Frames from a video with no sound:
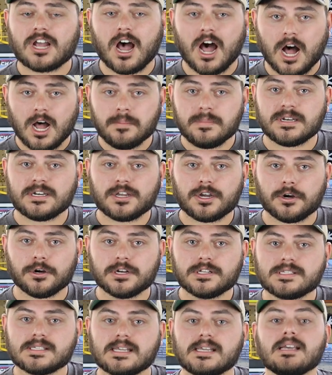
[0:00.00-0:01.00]
common
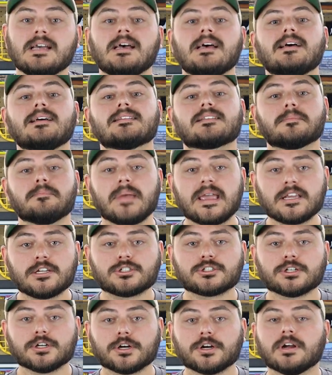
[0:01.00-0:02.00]
courtesy to make
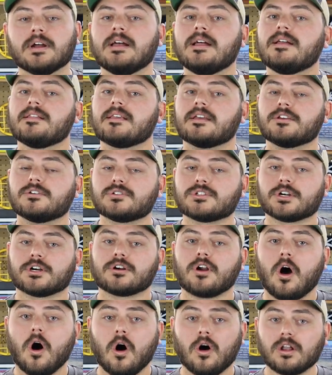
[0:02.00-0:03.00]
sure that you
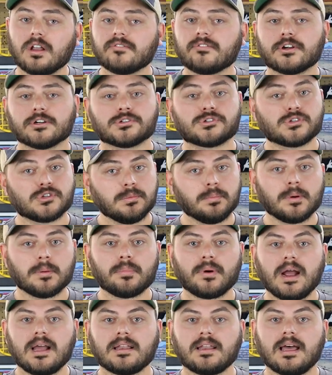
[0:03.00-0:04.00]
turn all of your super
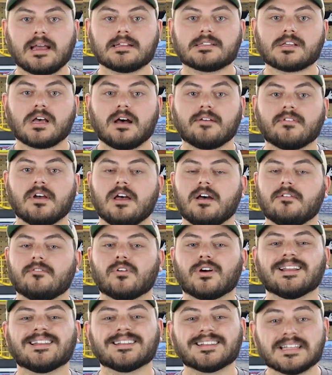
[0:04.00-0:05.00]
bright lights off for at